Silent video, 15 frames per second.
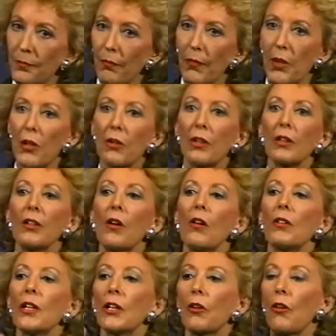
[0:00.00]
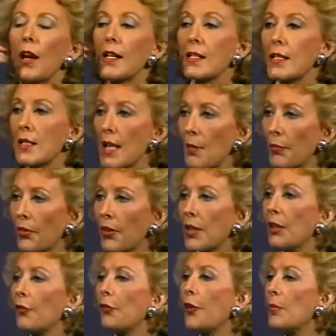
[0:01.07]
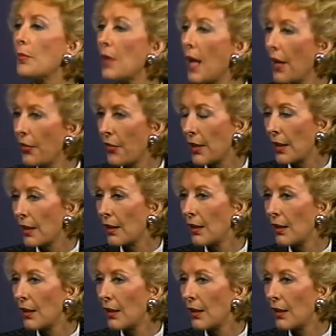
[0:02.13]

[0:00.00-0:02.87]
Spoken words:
You can only create something from nothing.